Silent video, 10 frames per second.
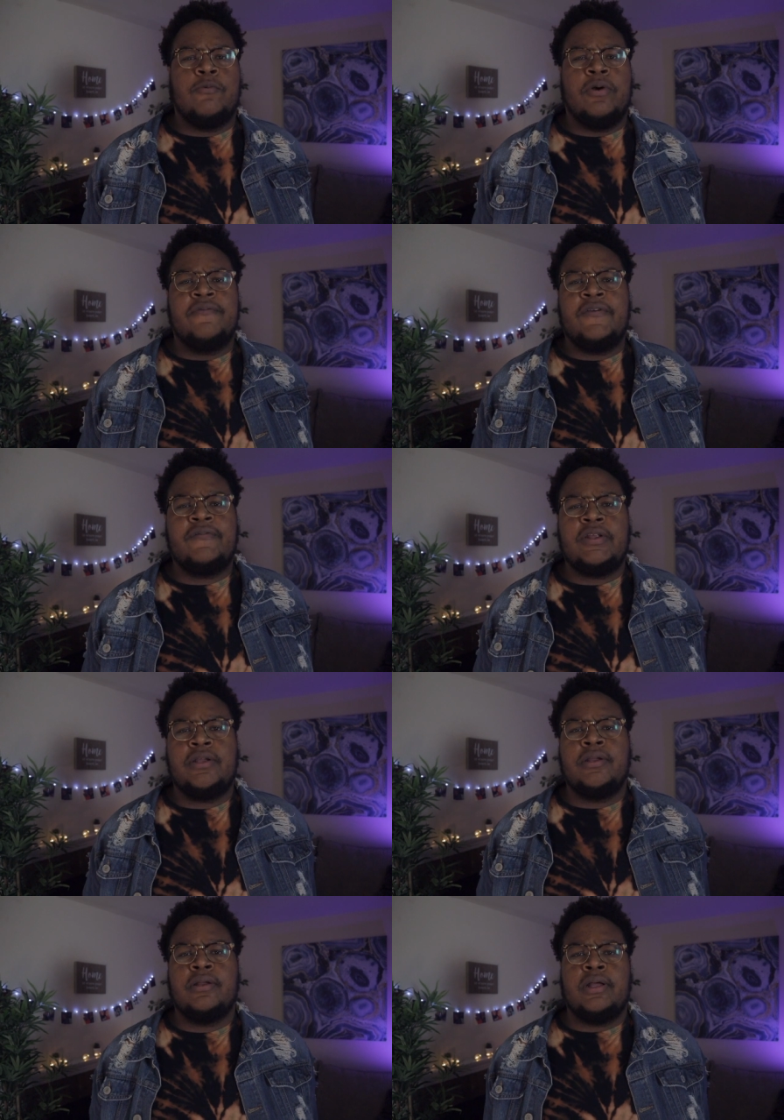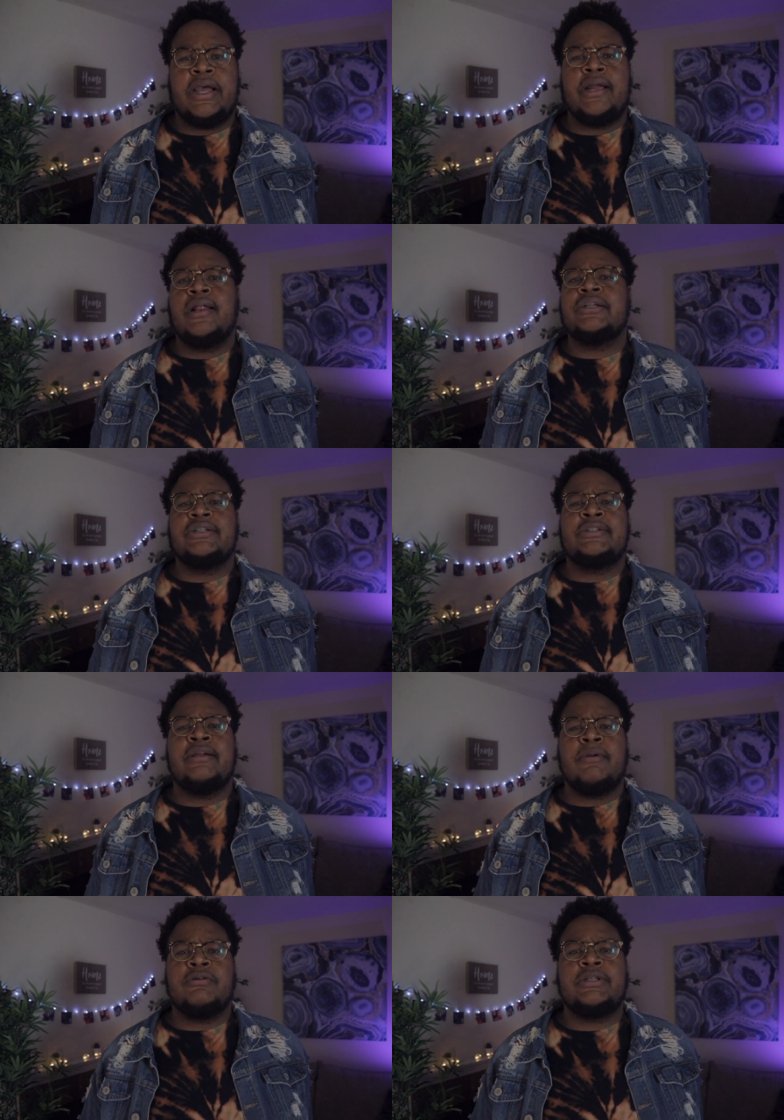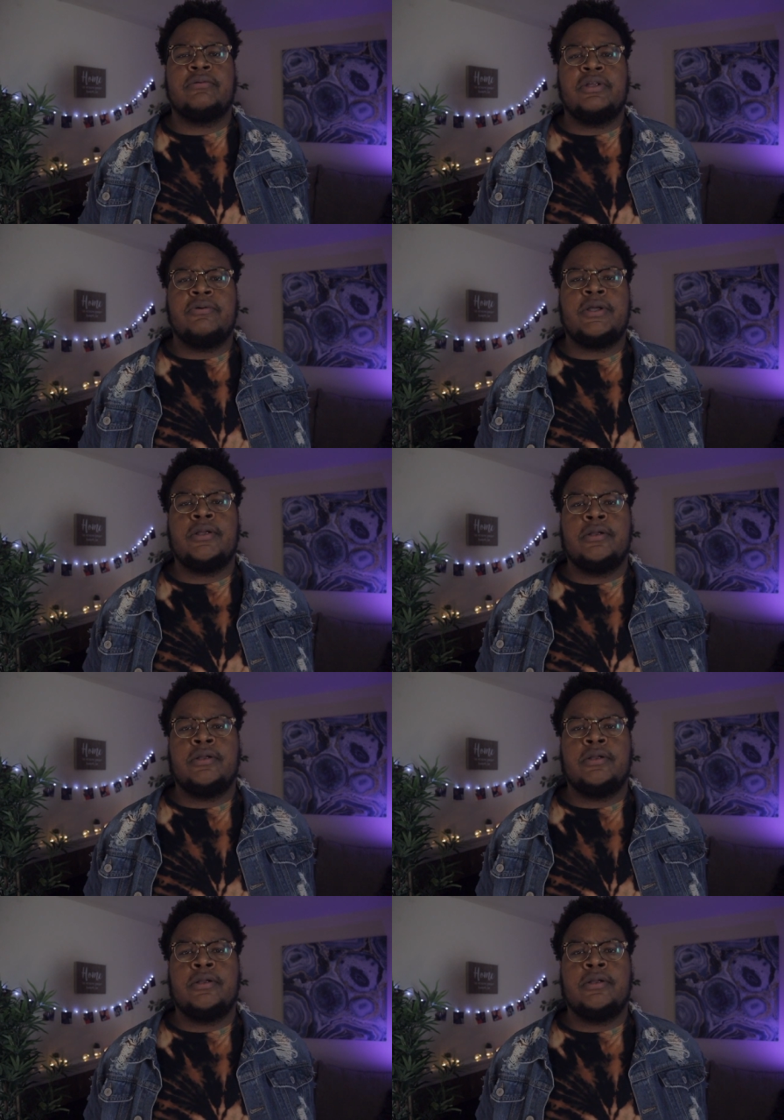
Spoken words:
$150. I can actually check my receipt really quick.